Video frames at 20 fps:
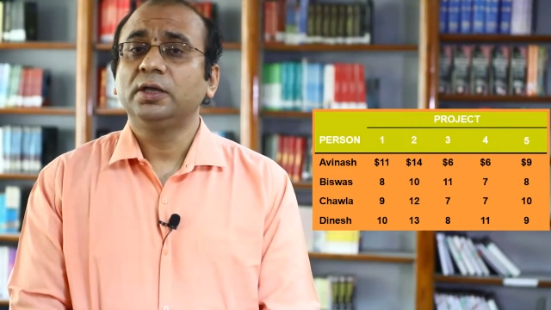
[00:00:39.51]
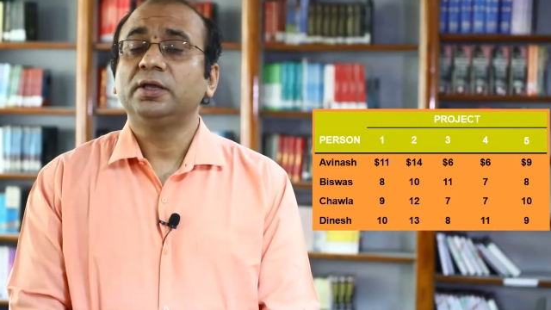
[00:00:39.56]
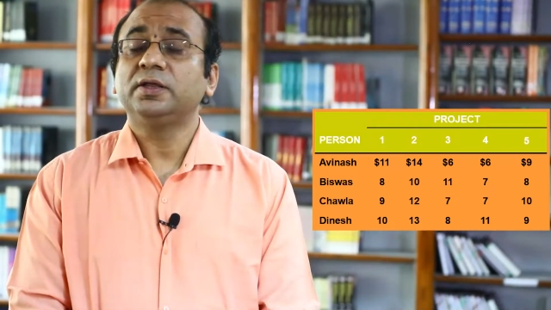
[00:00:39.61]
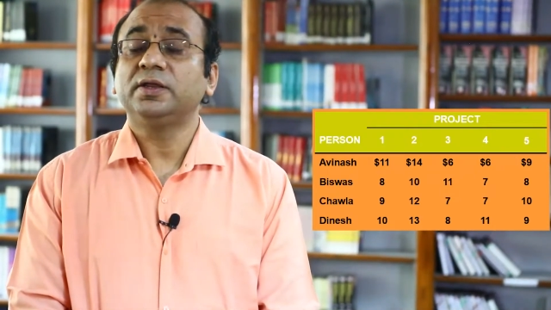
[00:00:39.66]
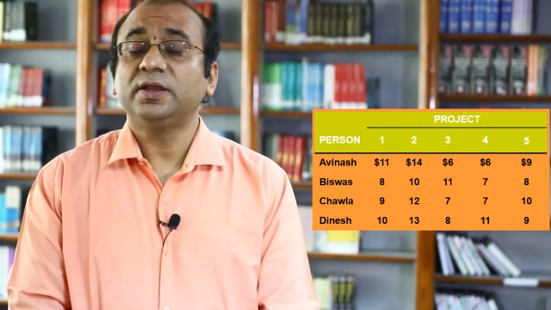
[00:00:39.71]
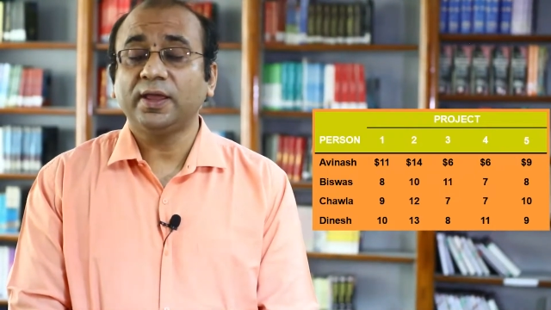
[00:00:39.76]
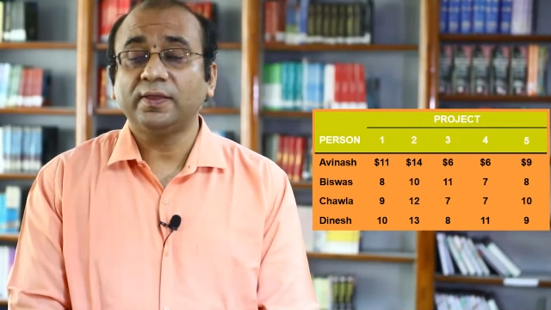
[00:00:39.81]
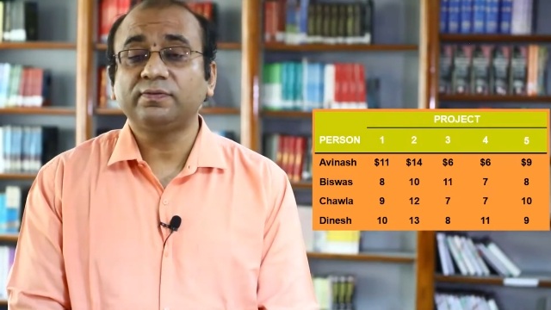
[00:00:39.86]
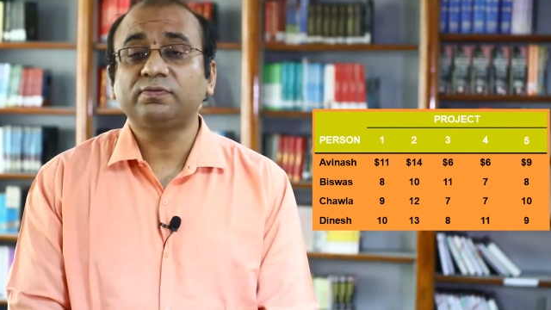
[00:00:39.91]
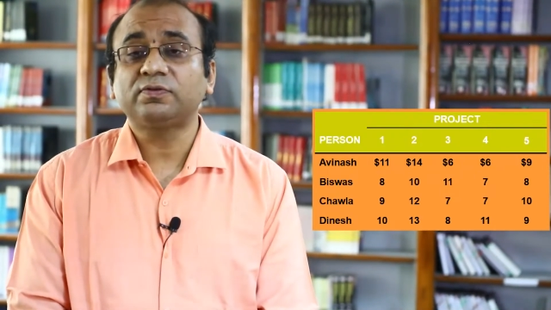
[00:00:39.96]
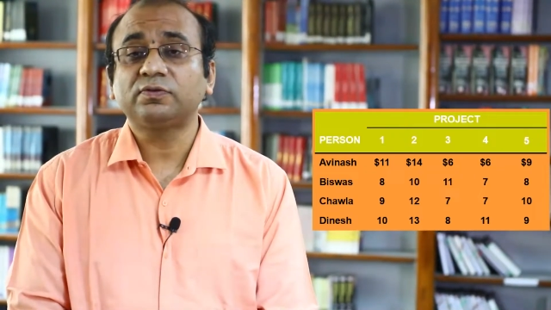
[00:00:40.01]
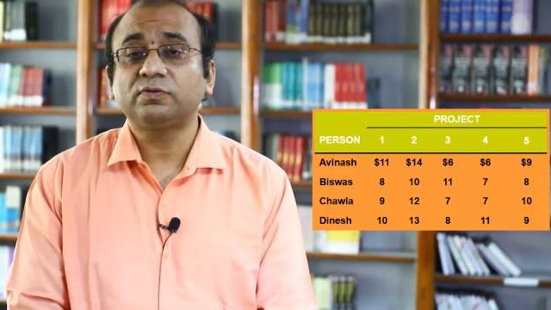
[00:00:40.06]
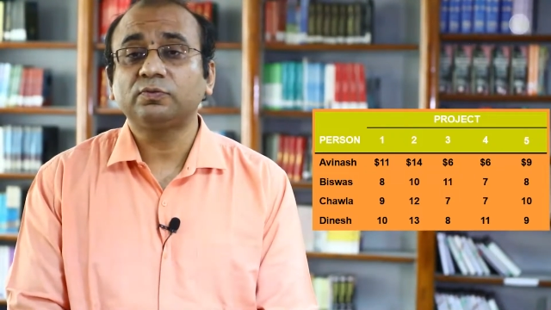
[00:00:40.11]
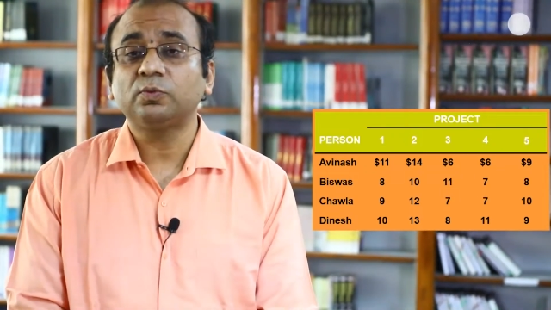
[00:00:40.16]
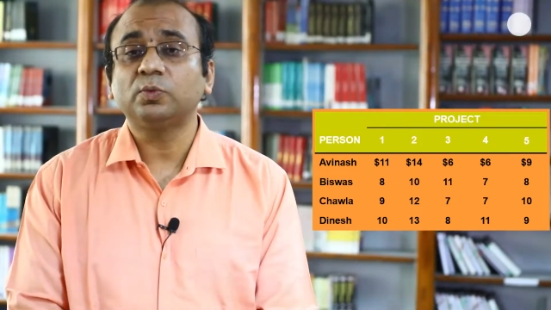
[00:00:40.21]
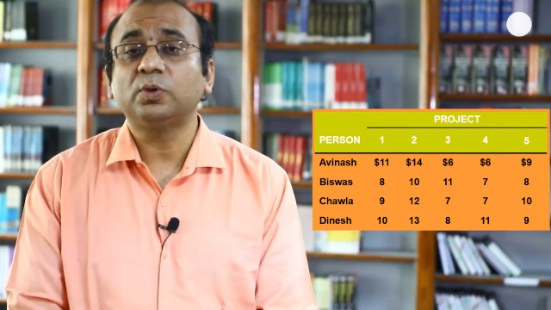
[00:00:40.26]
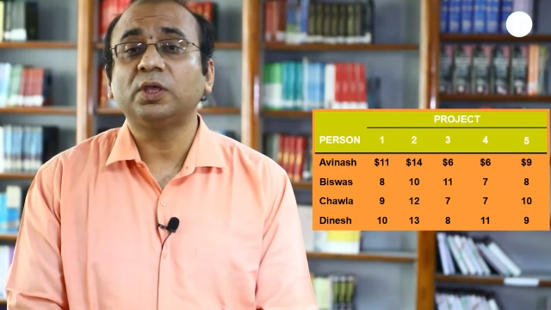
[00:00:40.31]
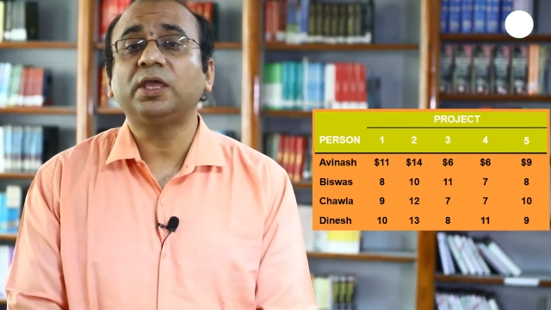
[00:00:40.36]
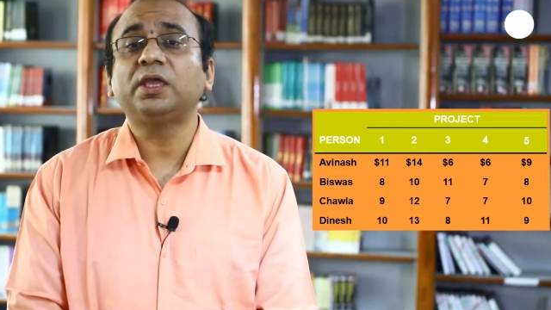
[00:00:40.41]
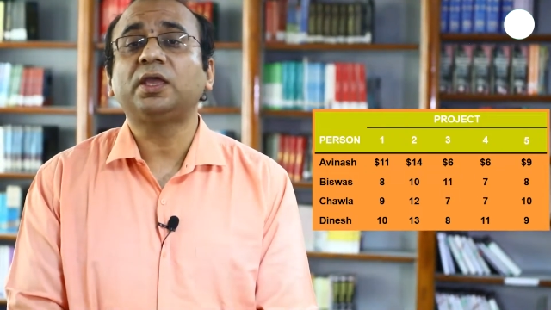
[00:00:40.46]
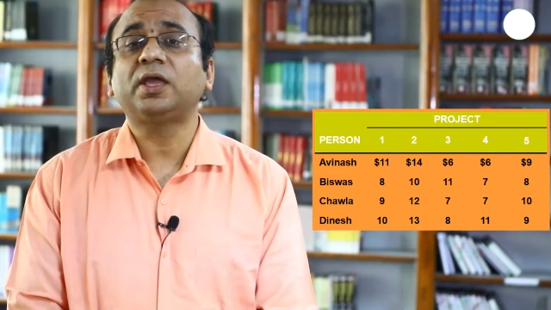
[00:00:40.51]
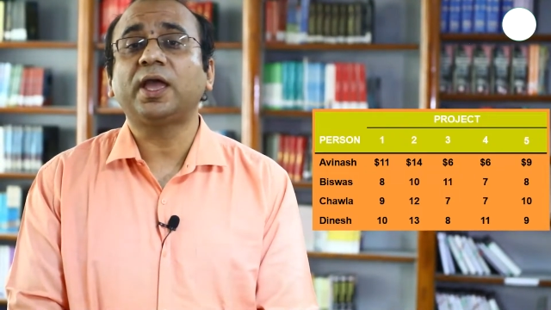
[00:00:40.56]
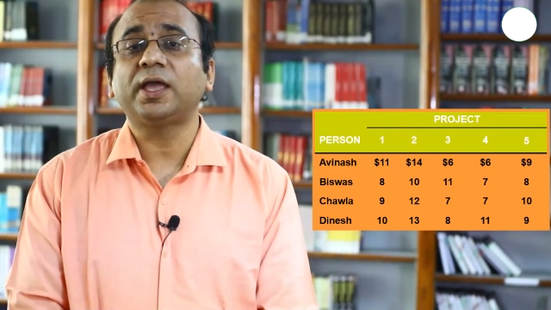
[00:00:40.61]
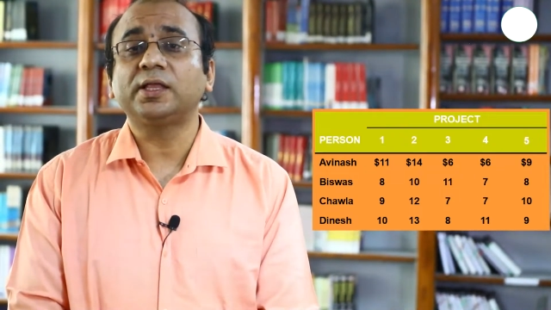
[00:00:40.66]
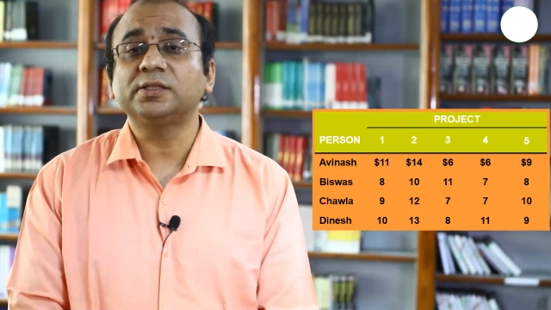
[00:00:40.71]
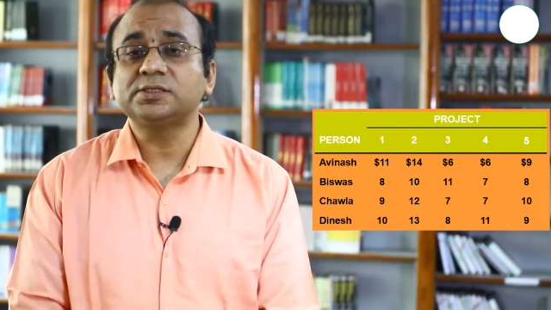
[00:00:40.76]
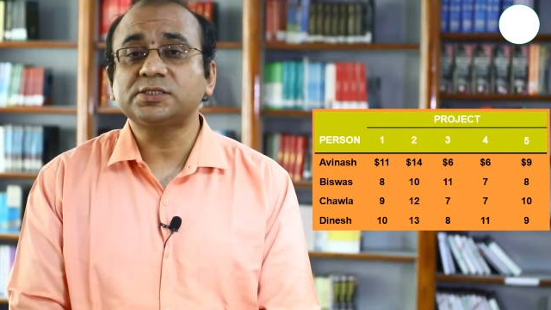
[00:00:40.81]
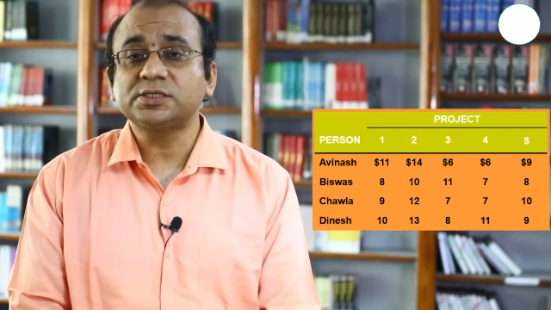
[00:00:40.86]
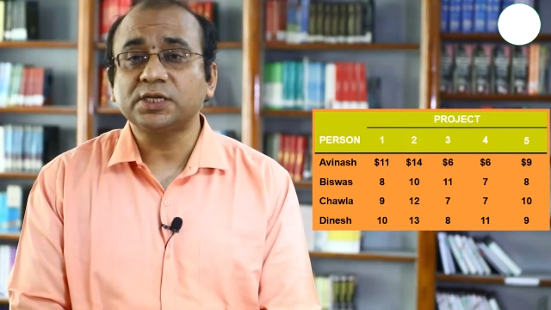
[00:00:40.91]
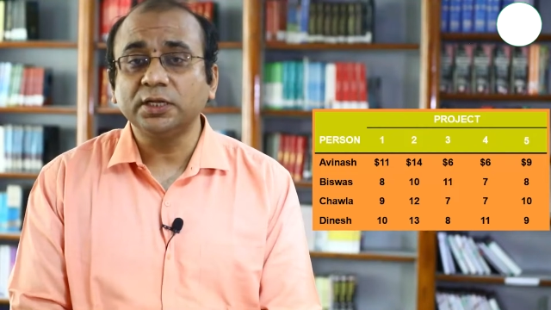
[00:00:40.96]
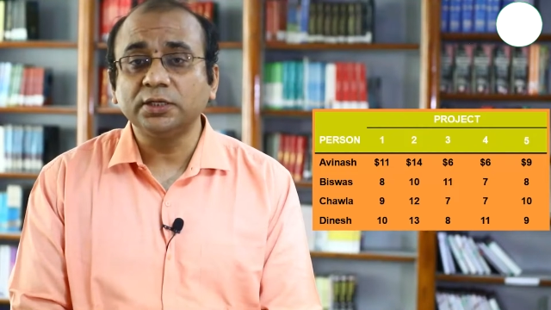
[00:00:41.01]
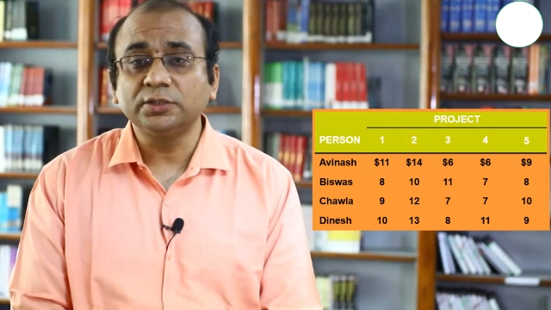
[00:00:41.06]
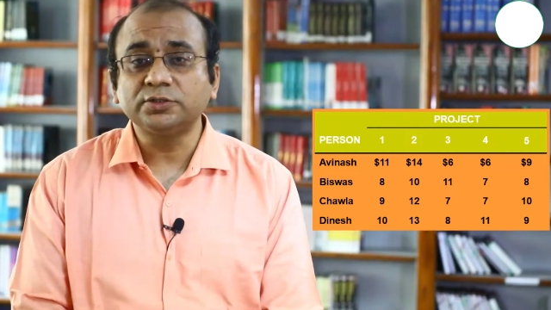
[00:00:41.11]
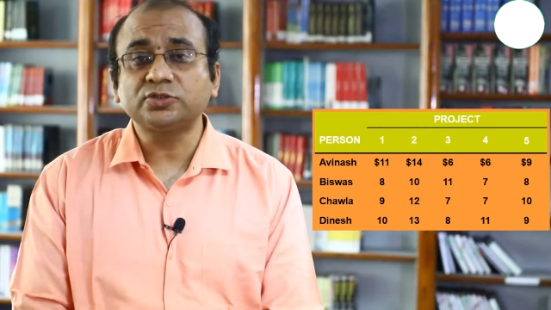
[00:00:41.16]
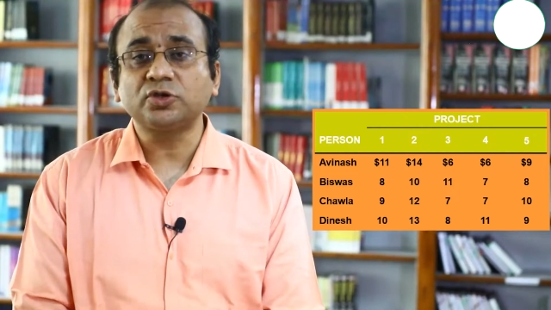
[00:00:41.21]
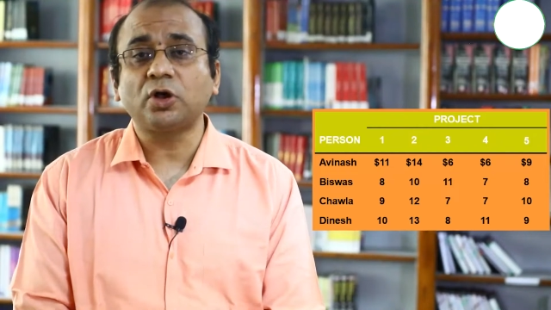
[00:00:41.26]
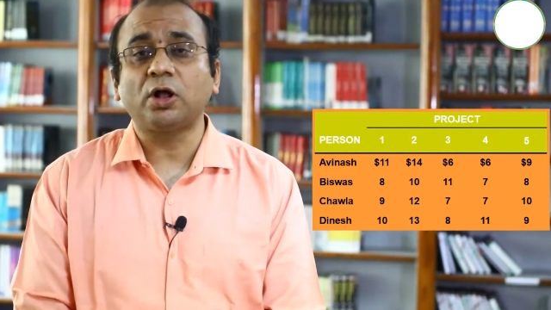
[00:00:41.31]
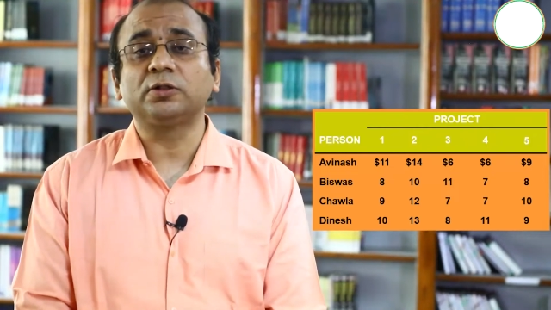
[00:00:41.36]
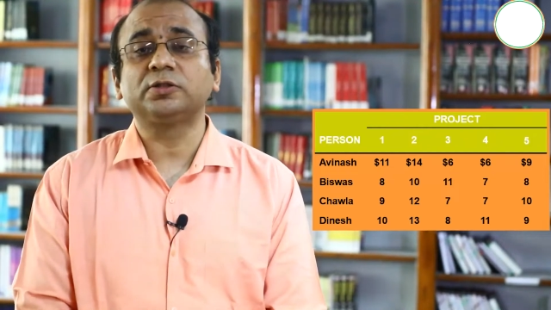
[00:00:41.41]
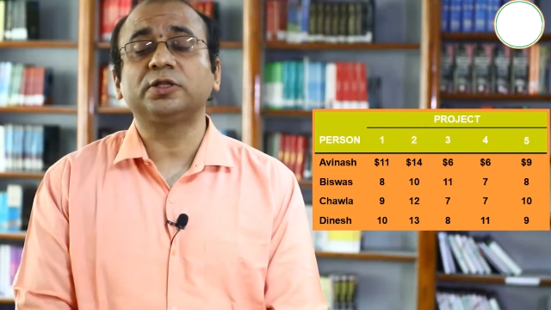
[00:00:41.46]
Yes, we can still
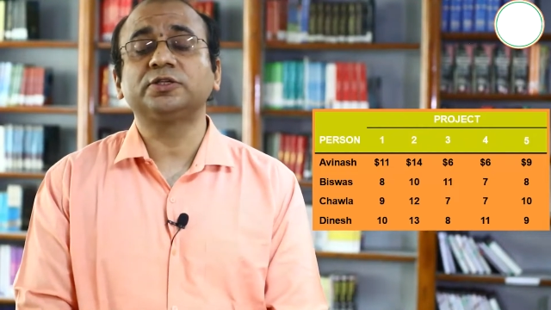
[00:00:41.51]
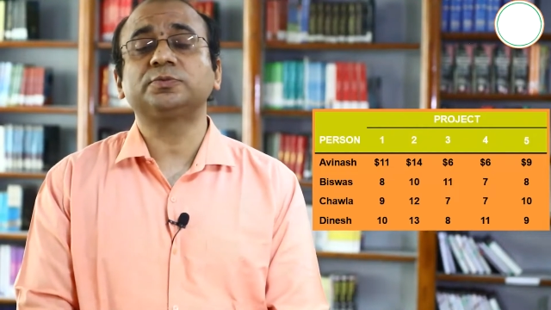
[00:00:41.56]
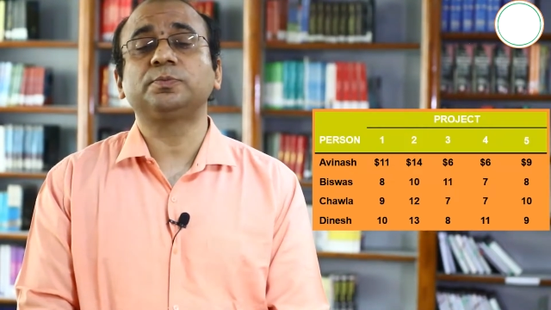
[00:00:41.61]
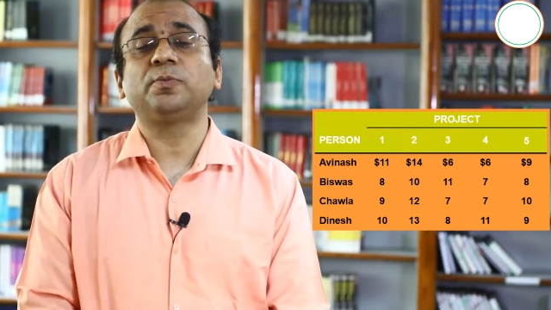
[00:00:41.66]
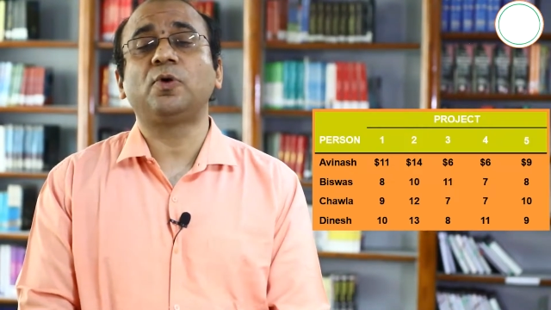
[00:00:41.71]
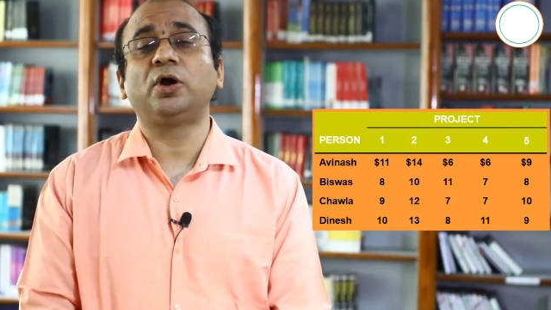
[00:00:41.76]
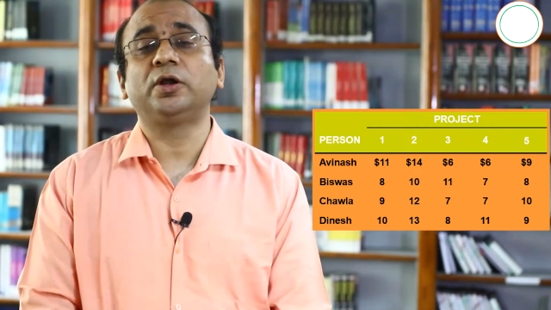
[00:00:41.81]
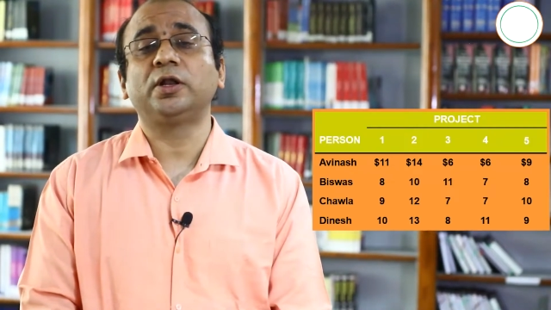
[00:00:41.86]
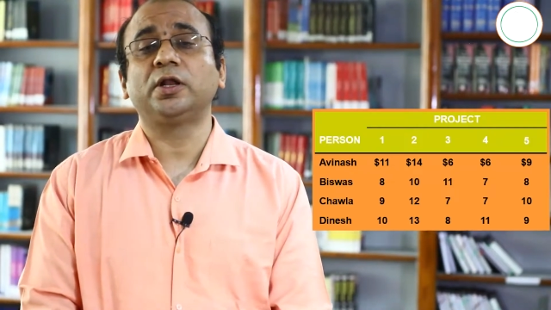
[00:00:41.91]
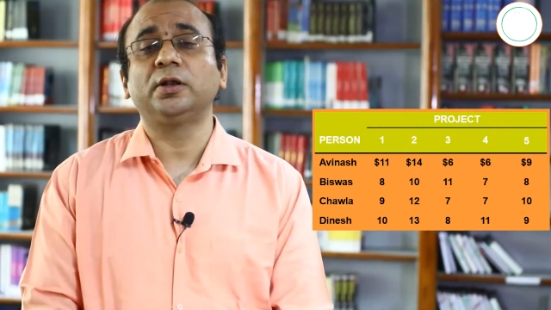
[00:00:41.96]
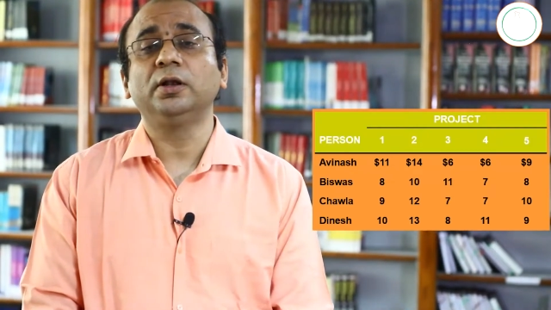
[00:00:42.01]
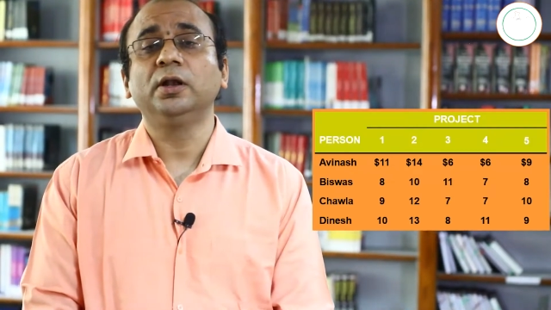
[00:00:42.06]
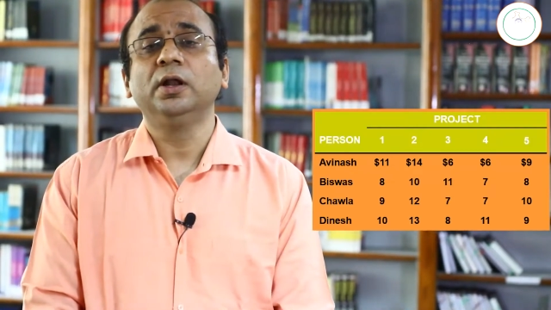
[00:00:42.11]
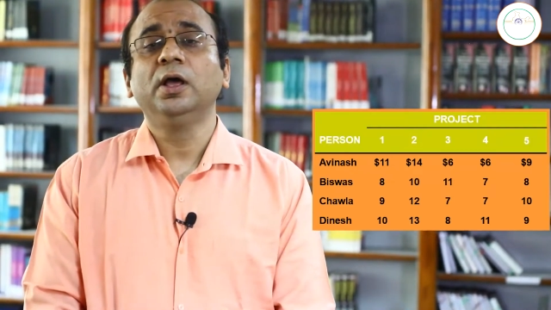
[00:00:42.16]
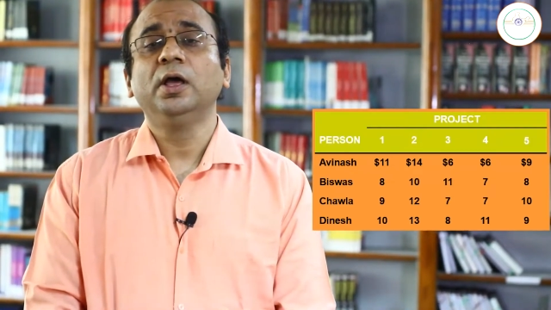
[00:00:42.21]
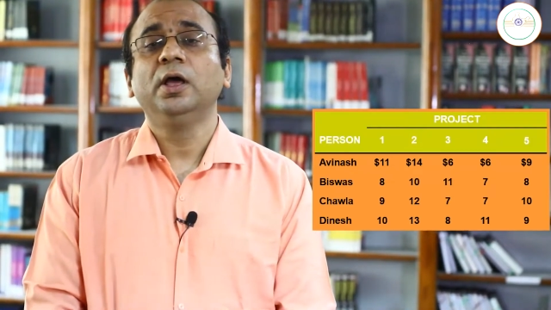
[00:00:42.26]
solve this model,